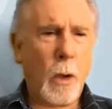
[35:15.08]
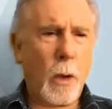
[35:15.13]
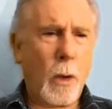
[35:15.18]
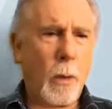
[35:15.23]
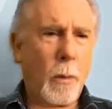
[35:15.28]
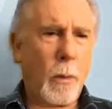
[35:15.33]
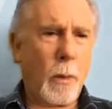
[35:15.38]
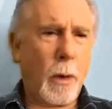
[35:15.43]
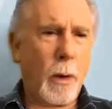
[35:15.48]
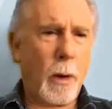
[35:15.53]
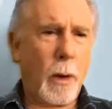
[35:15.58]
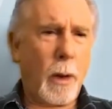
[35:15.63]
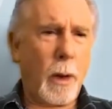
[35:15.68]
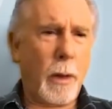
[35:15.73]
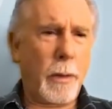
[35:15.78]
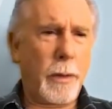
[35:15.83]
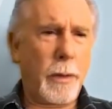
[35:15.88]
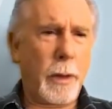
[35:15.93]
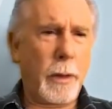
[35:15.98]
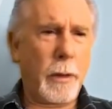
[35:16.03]
Well,
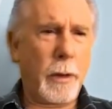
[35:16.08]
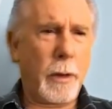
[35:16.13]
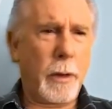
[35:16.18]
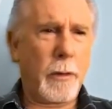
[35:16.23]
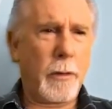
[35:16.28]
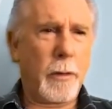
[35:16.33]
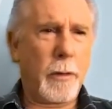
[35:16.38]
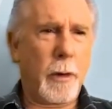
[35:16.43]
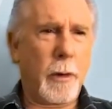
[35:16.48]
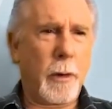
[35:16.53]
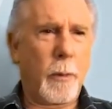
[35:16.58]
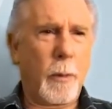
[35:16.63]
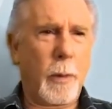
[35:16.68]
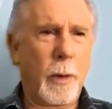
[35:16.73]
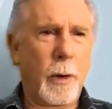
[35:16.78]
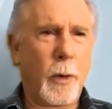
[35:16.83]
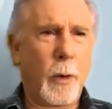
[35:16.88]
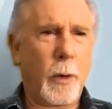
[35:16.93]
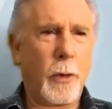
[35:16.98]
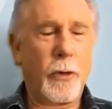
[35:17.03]
I think that
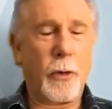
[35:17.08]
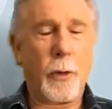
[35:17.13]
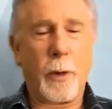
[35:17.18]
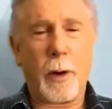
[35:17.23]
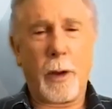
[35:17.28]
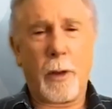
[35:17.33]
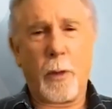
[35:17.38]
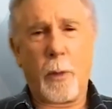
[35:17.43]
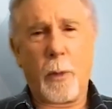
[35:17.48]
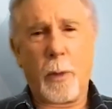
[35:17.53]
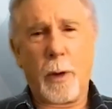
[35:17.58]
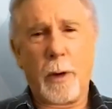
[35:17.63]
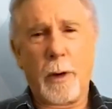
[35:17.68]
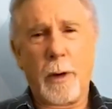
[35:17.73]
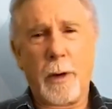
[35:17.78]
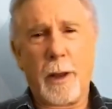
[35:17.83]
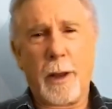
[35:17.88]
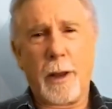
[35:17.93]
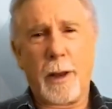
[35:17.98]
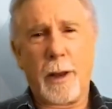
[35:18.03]
we can always do another
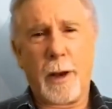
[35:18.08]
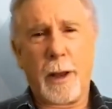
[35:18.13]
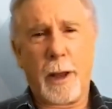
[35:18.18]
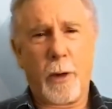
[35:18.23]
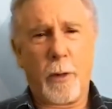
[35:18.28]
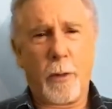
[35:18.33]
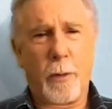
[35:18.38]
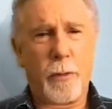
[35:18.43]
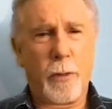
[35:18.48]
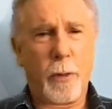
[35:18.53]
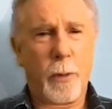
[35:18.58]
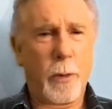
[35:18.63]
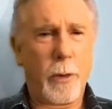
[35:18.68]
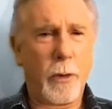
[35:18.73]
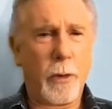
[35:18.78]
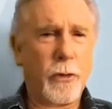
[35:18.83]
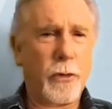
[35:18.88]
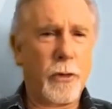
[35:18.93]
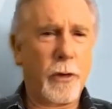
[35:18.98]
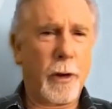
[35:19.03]
one later if you
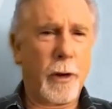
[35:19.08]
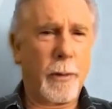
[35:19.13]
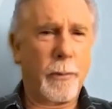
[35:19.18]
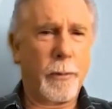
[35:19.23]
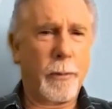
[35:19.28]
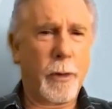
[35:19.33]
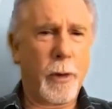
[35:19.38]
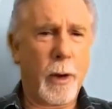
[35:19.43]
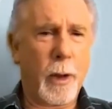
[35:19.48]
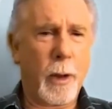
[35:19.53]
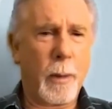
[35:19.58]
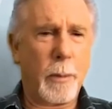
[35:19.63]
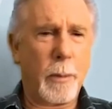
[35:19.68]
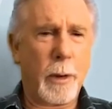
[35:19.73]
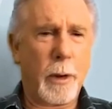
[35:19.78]
wish, Graham.